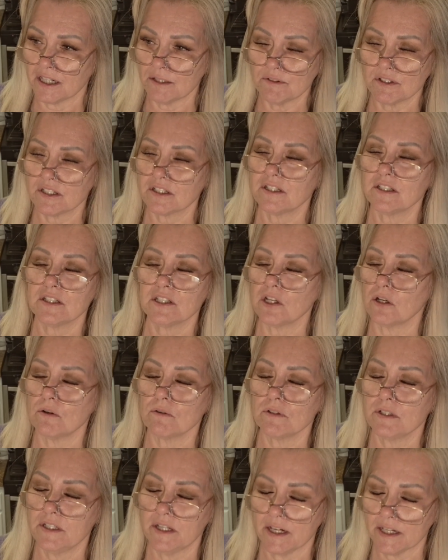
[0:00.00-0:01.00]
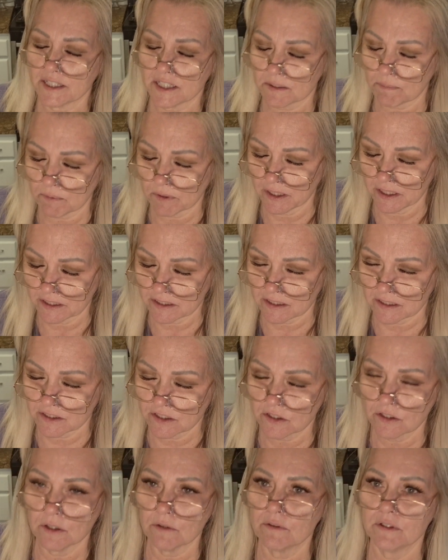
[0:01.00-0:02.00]
I was just so desperate
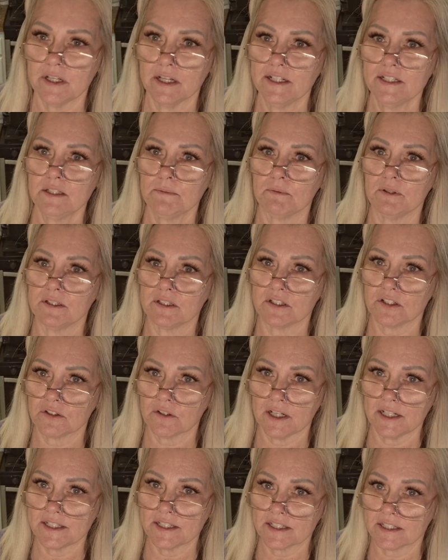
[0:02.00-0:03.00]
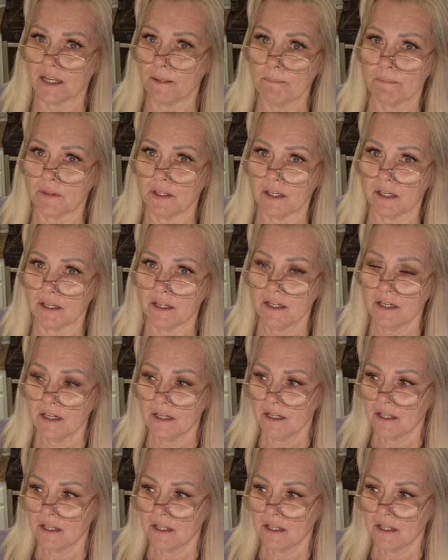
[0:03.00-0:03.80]
to try something